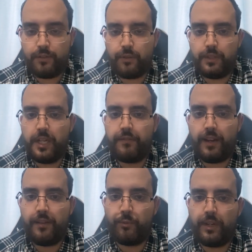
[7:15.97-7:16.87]
your
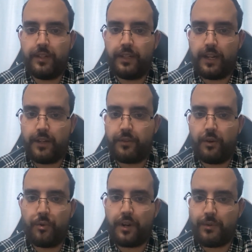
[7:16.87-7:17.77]
D5 render can
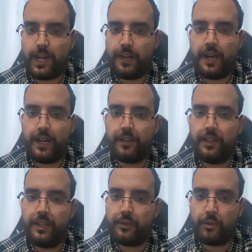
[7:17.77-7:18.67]
slow down and lag.
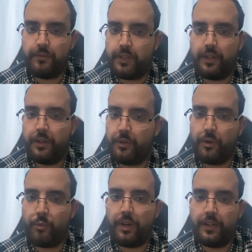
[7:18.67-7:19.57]
So obviously you
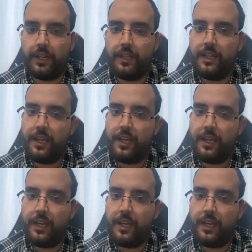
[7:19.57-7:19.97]
don't want that.